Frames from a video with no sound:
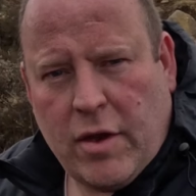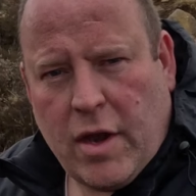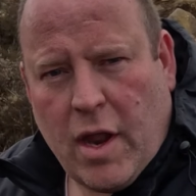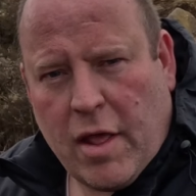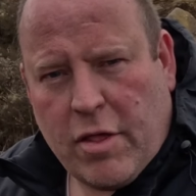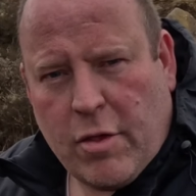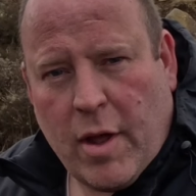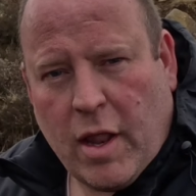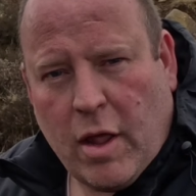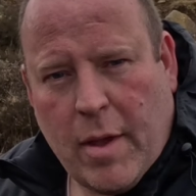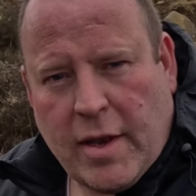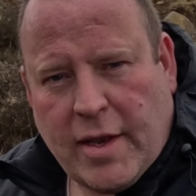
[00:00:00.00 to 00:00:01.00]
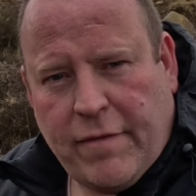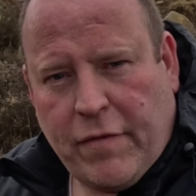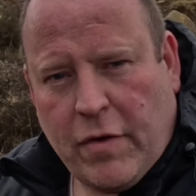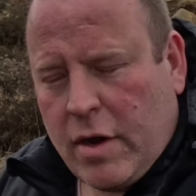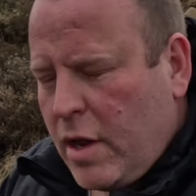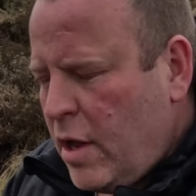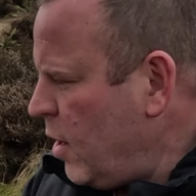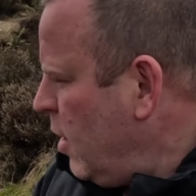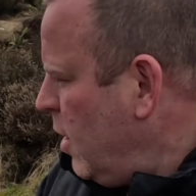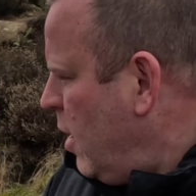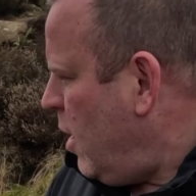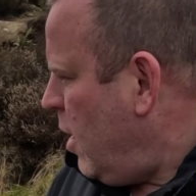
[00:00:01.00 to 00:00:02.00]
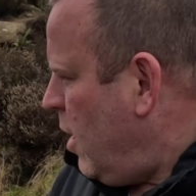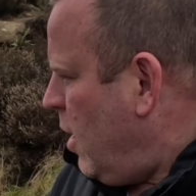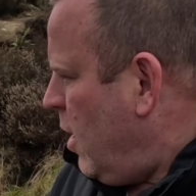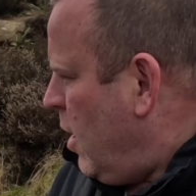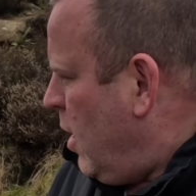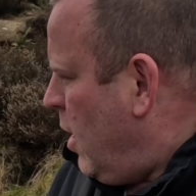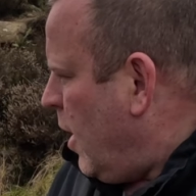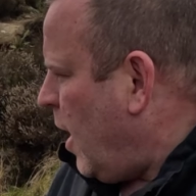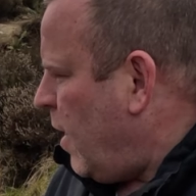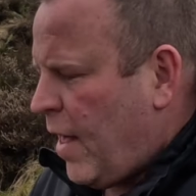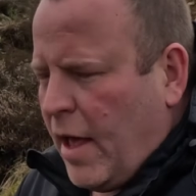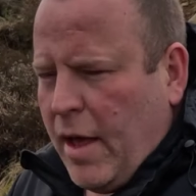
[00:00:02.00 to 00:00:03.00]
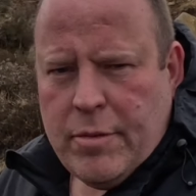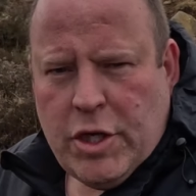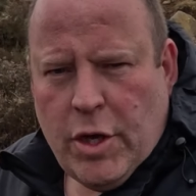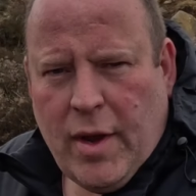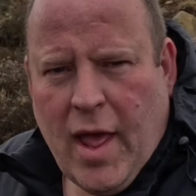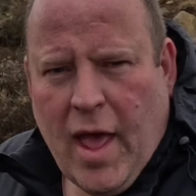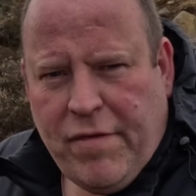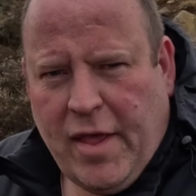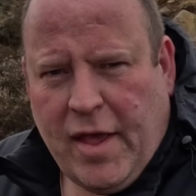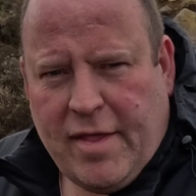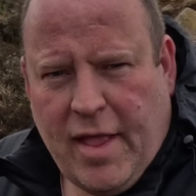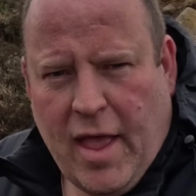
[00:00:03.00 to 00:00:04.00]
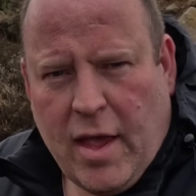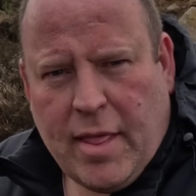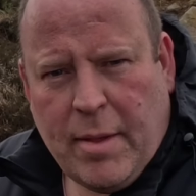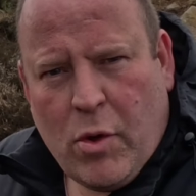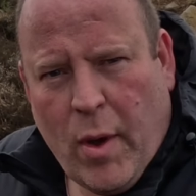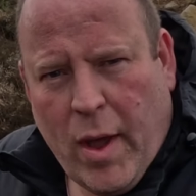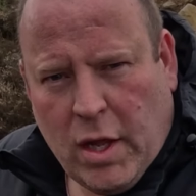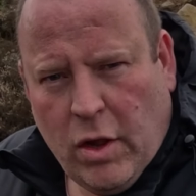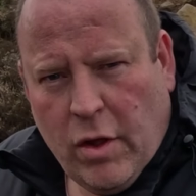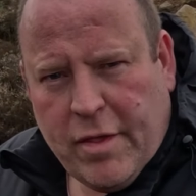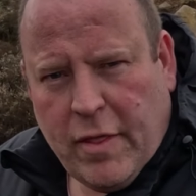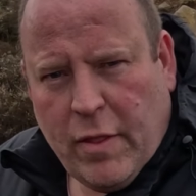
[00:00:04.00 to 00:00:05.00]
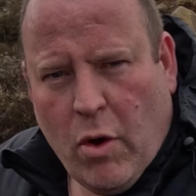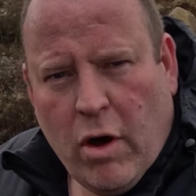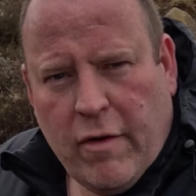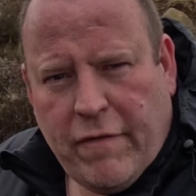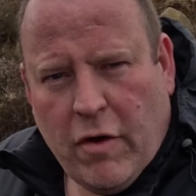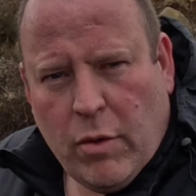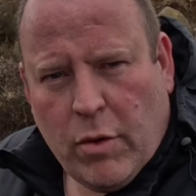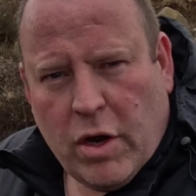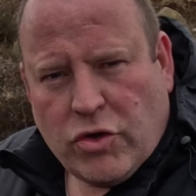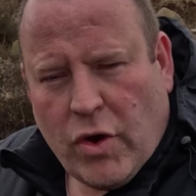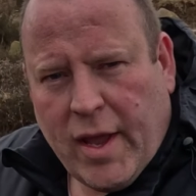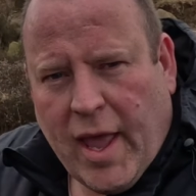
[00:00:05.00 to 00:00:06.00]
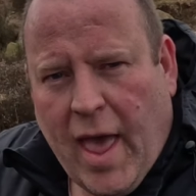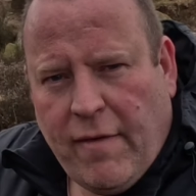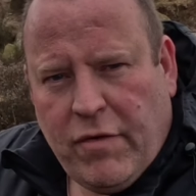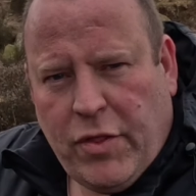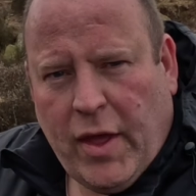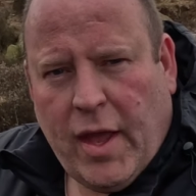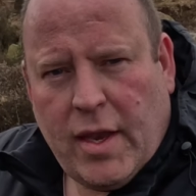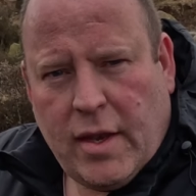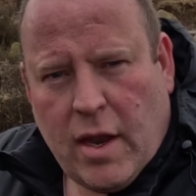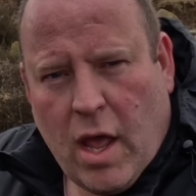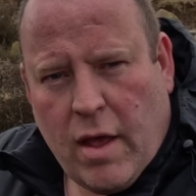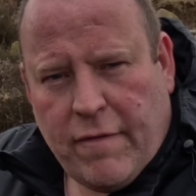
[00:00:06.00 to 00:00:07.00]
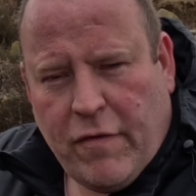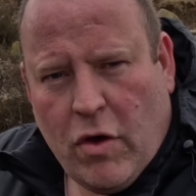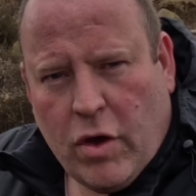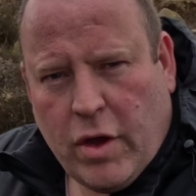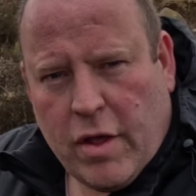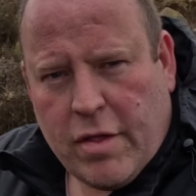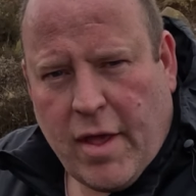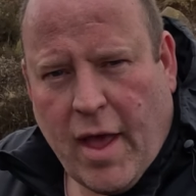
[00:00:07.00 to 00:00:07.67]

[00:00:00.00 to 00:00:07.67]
and something a little bit different. To get there, I'm shooting at f/16 because I'm quite close to the waterfall. I want to try and get everything in focus,